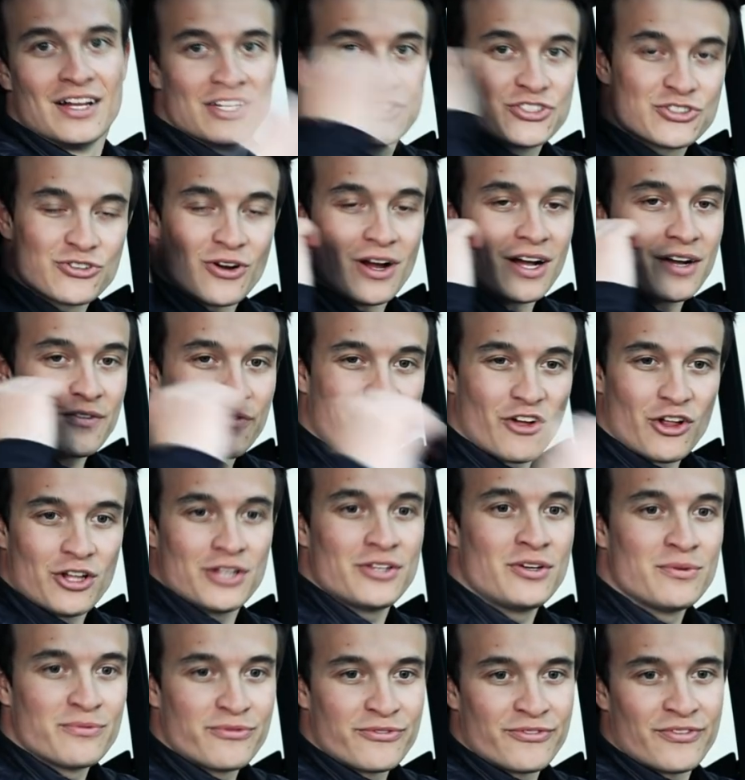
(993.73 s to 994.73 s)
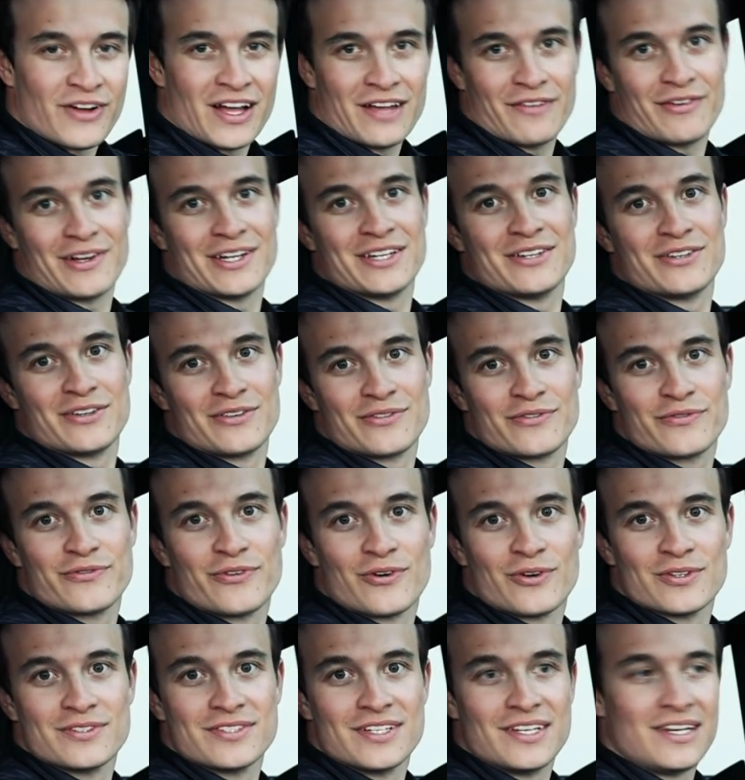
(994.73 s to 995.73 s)
Trunk volume
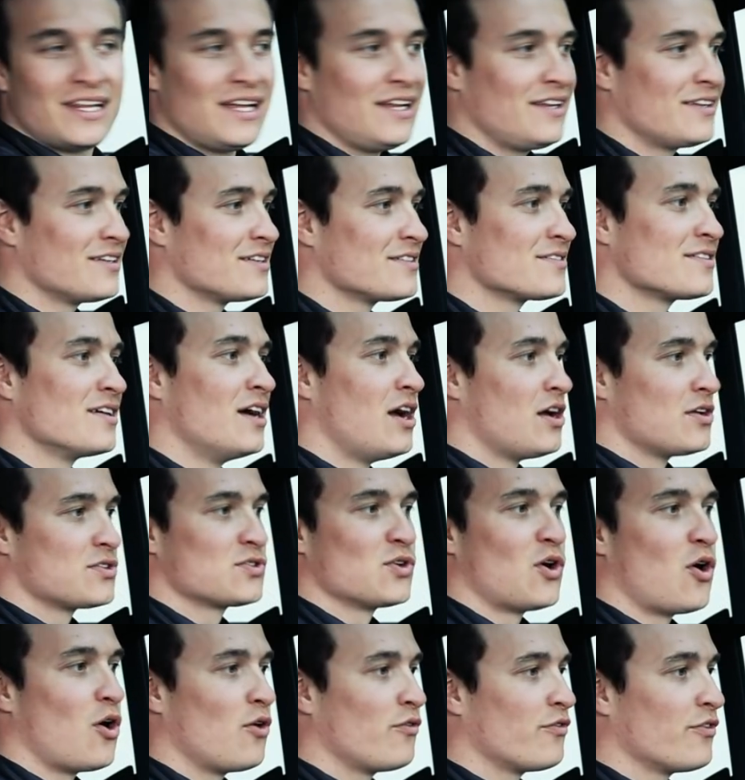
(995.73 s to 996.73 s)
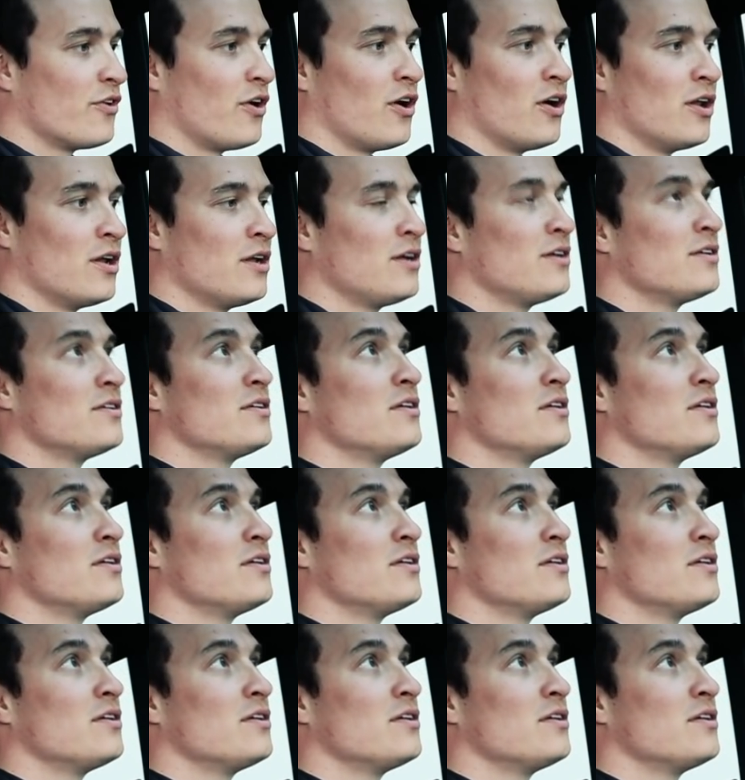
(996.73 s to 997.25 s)
540 liters, so overall